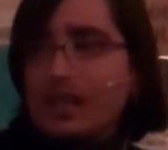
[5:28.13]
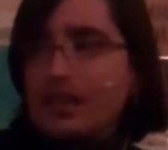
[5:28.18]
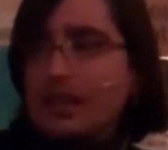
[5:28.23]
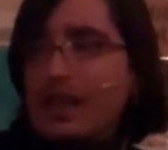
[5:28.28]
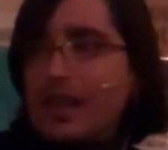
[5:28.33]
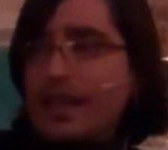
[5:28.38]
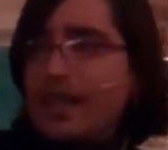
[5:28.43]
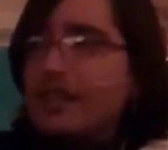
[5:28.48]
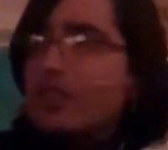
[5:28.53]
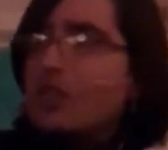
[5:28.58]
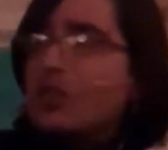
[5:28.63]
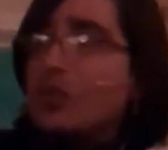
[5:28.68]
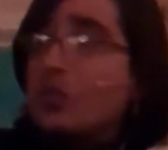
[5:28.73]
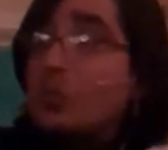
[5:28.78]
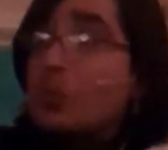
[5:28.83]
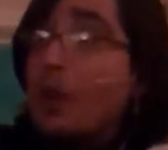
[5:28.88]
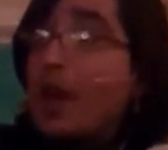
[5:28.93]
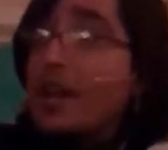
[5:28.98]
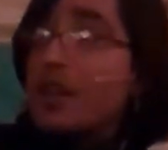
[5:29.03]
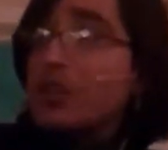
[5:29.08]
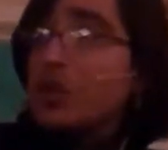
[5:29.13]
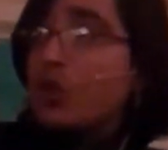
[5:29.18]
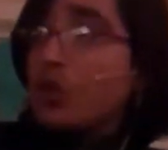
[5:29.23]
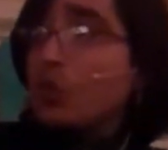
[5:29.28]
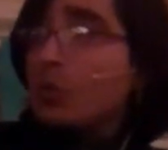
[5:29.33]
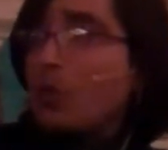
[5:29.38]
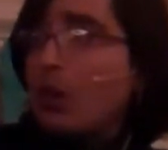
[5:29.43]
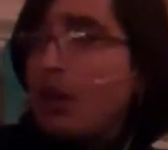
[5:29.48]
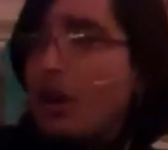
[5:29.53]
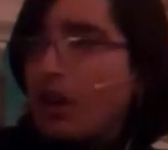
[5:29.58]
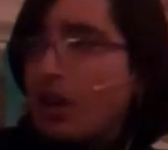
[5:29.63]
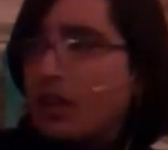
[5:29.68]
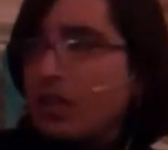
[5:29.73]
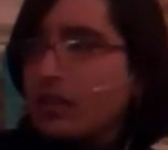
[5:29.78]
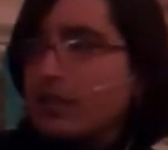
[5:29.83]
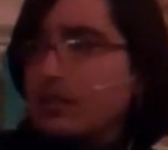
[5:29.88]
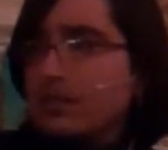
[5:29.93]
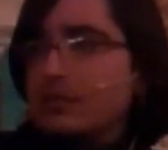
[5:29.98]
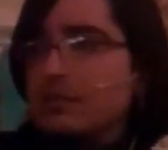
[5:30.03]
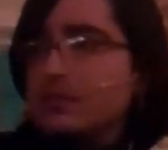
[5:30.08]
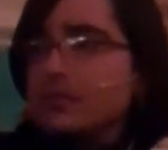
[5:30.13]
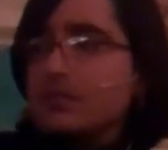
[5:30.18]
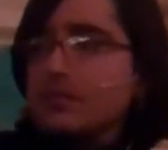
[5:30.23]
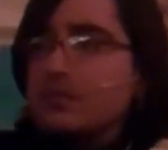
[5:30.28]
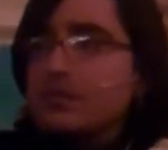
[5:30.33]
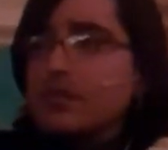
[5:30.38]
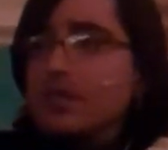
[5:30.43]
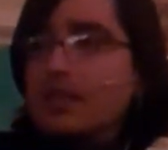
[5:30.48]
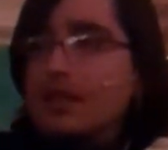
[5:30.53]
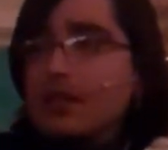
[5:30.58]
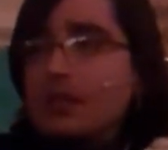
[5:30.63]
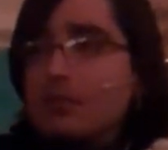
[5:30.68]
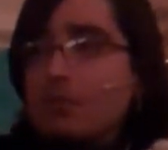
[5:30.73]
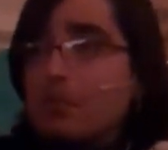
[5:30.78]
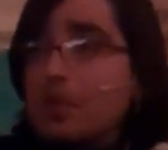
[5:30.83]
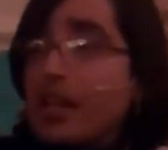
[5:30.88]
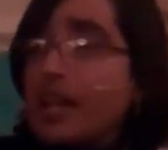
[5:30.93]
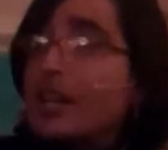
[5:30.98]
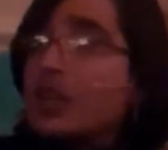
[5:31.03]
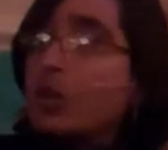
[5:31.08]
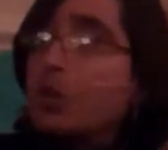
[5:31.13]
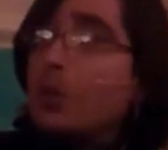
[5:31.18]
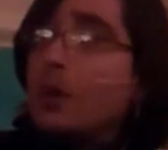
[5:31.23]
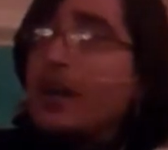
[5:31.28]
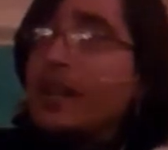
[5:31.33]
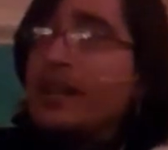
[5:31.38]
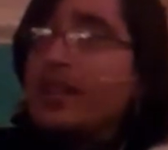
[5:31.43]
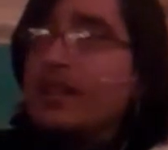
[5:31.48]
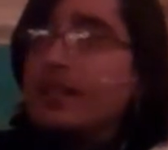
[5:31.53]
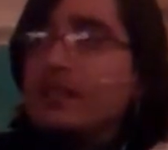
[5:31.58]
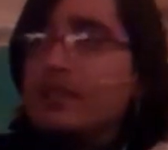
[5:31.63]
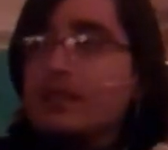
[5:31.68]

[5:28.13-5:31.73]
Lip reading: like right or wrong, black or white,